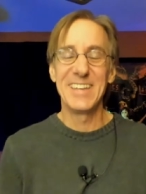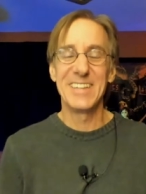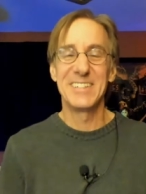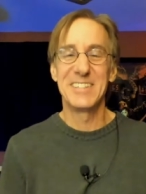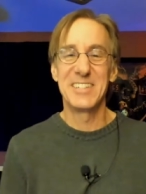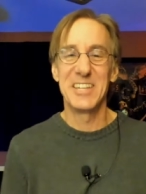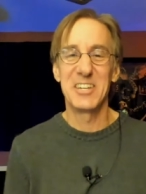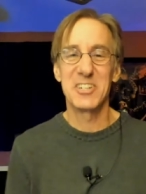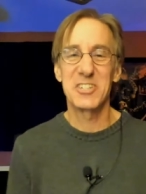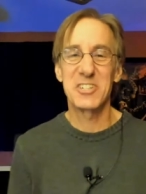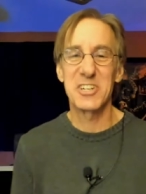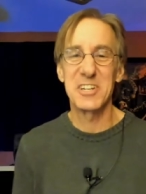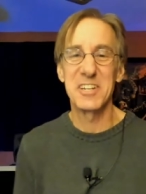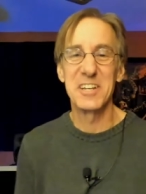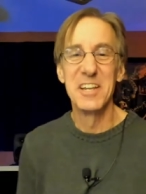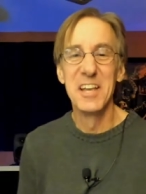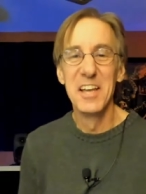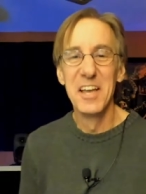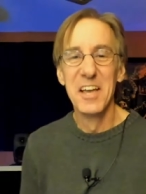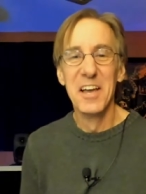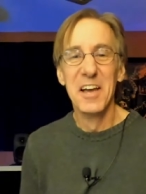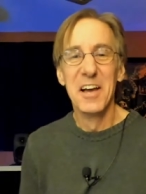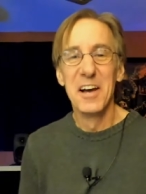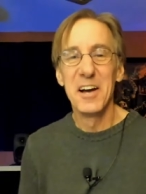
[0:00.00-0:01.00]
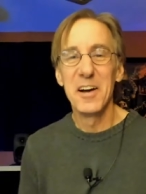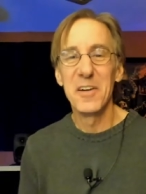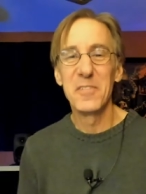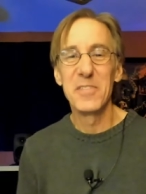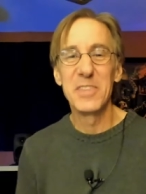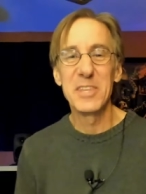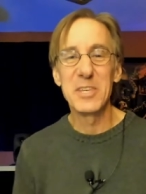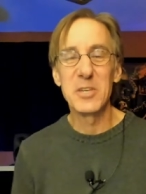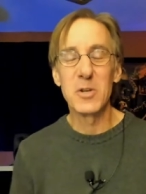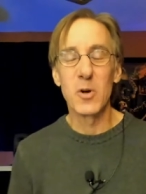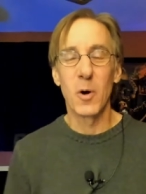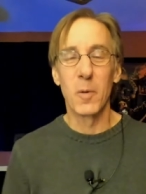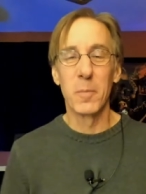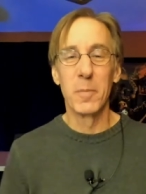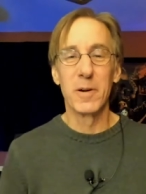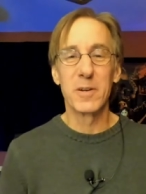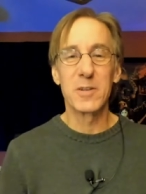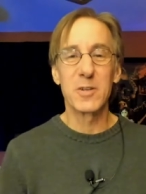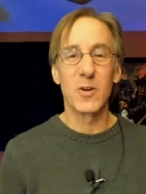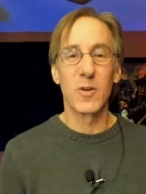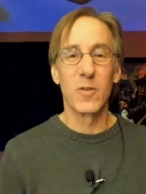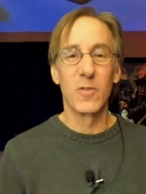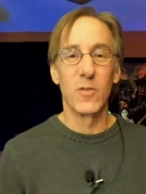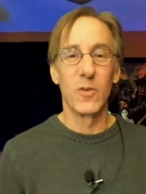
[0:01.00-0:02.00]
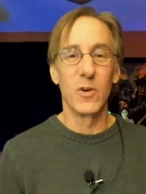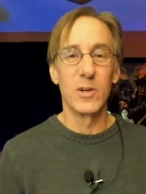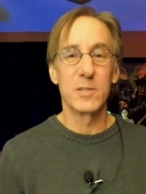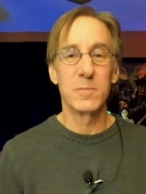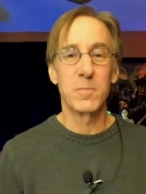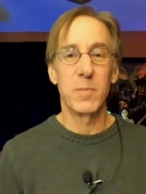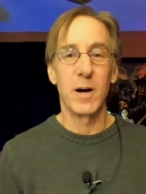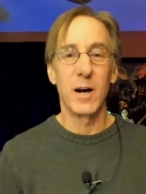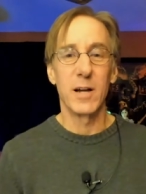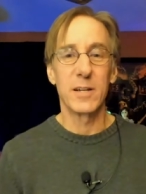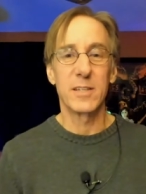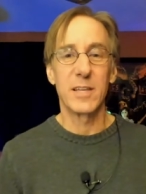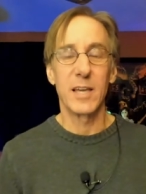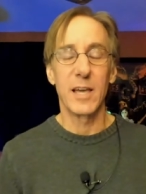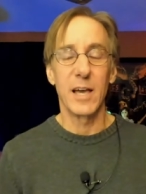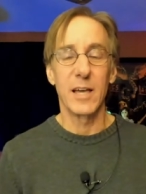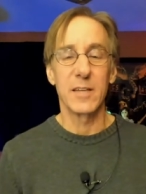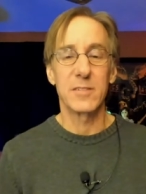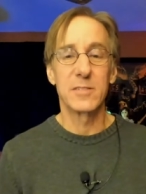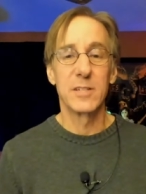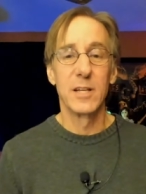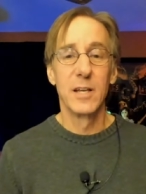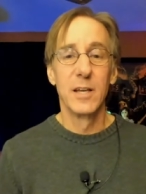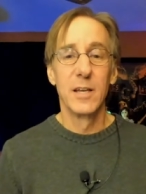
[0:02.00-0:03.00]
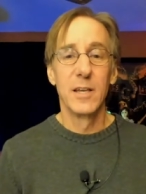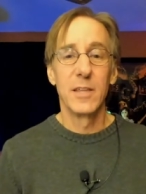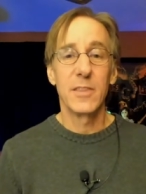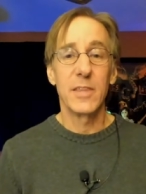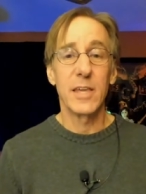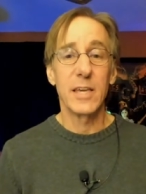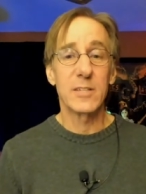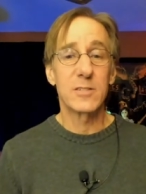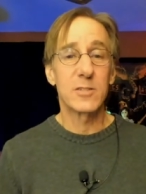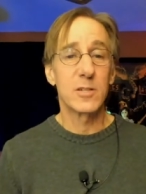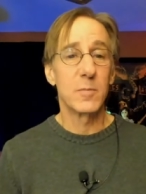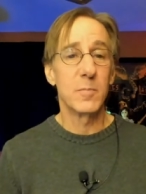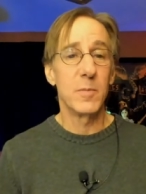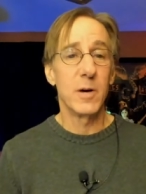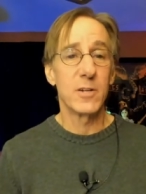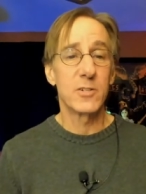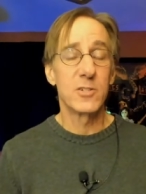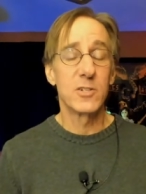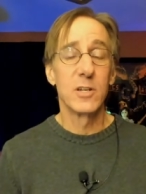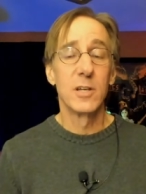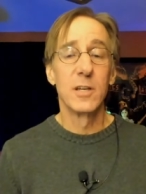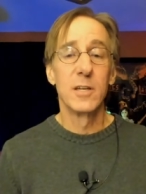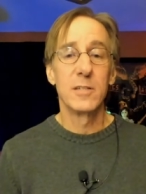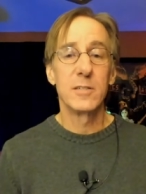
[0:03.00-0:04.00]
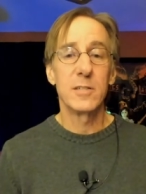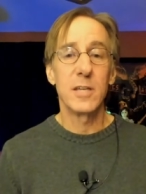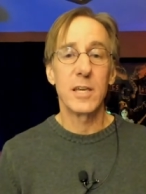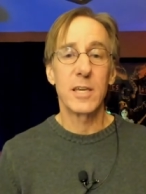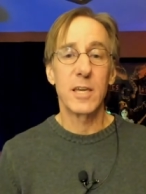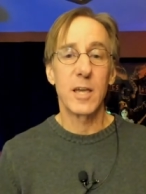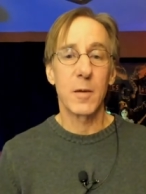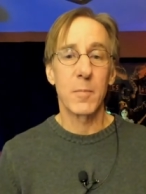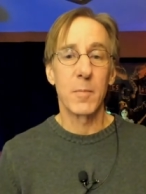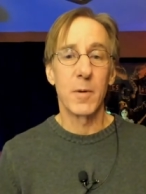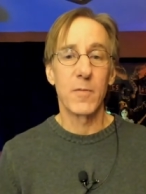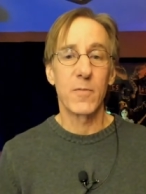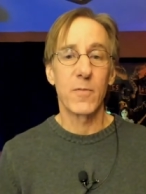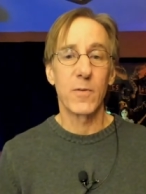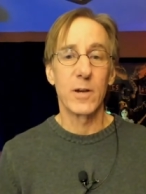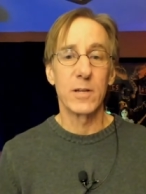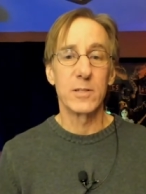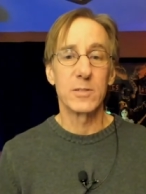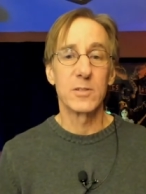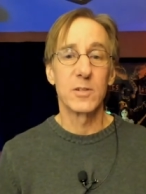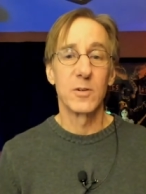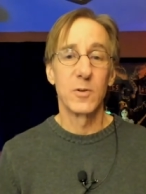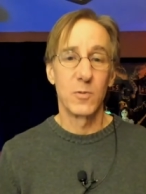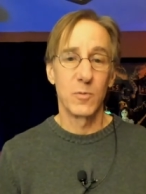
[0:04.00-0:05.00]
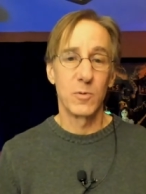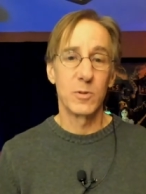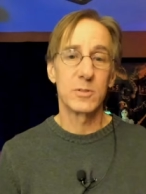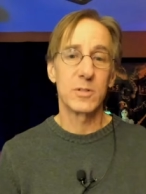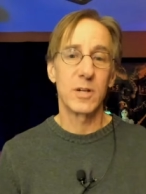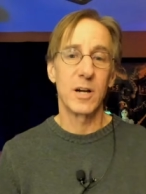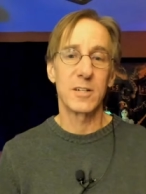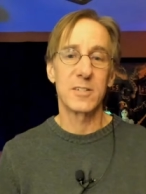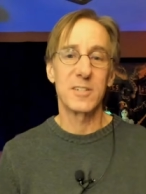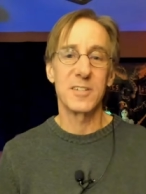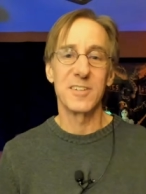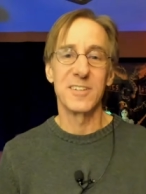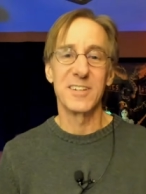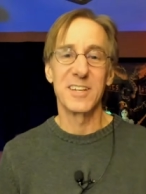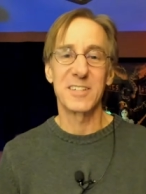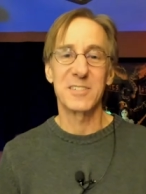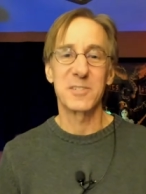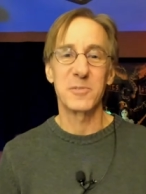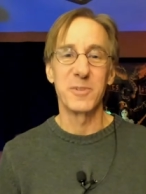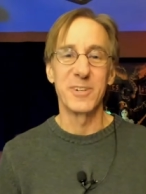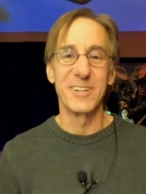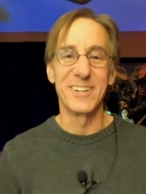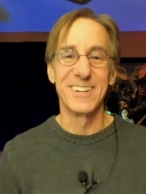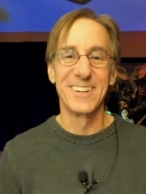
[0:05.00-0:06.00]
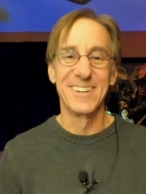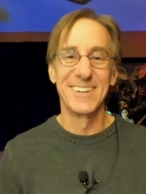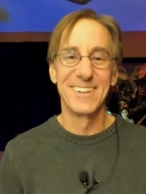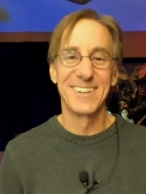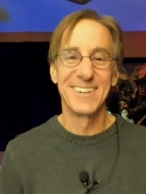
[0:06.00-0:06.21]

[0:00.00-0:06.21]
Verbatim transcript: edition of the Your Book, Your Voice podcast. Thanks so much. Take care, my friends. We'll talk to you next week.